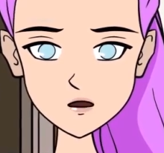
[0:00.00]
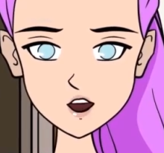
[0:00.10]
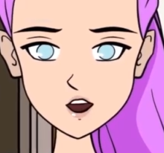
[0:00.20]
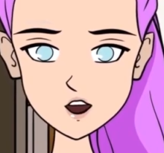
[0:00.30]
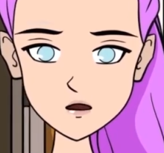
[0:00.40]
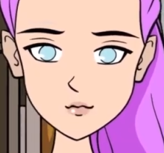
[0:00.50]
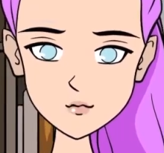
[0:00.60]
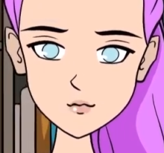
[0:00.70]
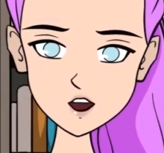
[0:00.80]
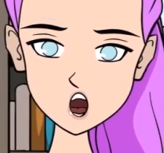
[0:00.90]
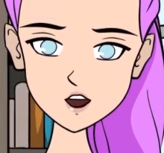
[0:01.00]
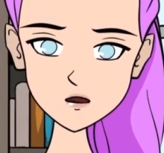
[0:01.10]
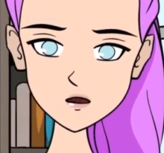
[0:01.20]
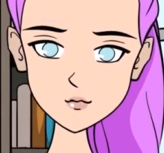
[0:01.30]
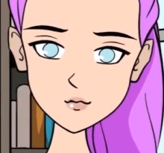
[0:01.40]
decided that
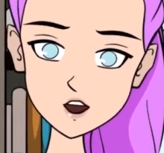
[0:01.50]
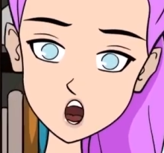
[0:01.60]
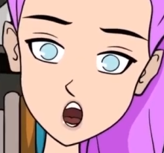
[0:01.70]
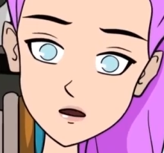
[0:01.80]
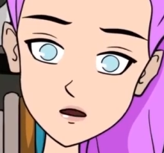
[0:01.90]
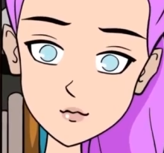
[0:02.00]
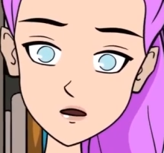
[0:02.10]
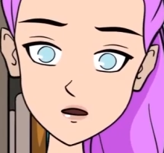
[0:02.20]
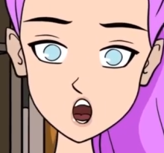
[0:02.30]
we were dating.